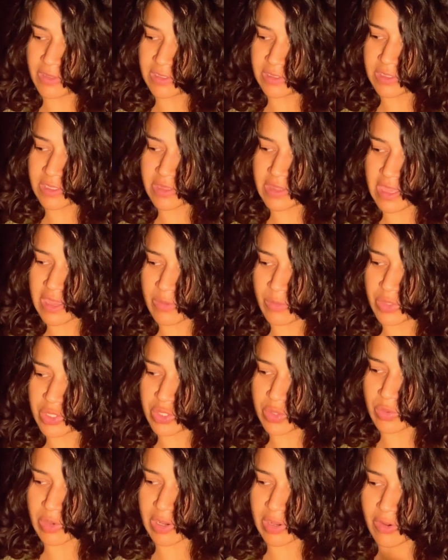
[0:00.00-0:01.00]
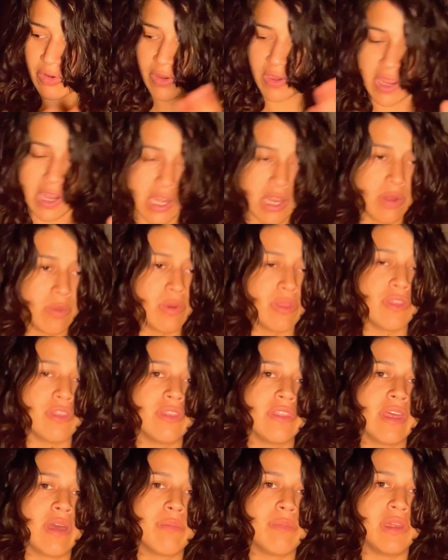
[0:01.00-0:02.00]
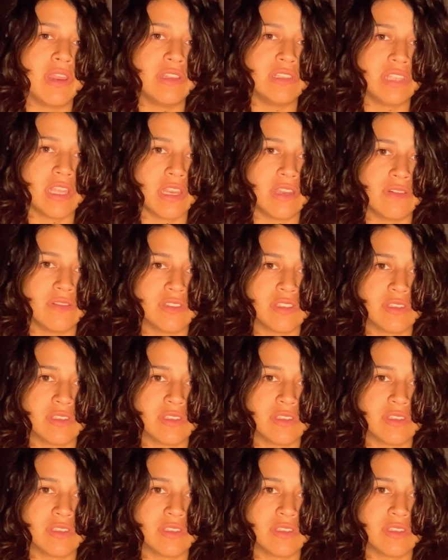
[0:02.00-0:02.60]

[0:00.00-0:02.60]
into that which you are creating within that meditative